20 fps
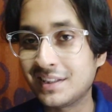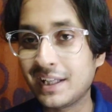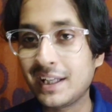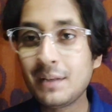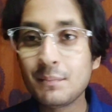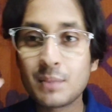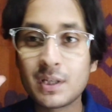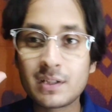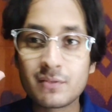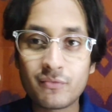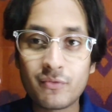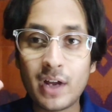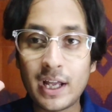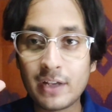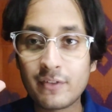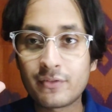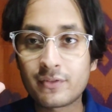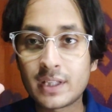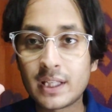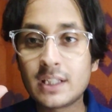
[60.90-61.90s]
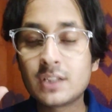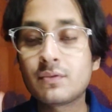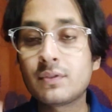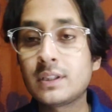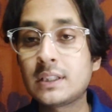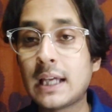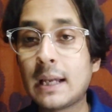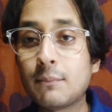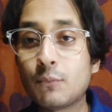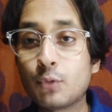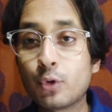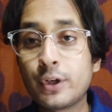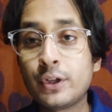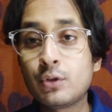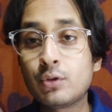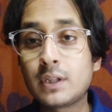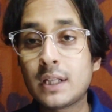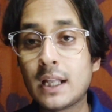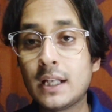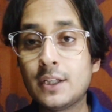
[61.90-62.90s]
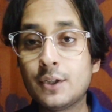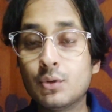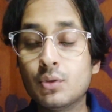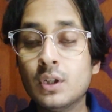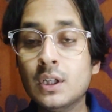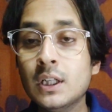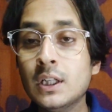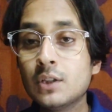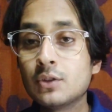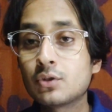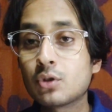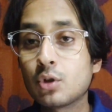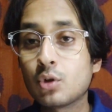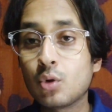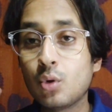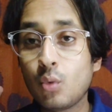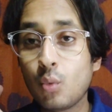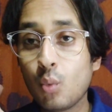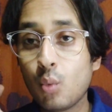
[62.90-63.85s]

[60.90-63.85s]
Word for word: one thing but five things which i'm going to tell you so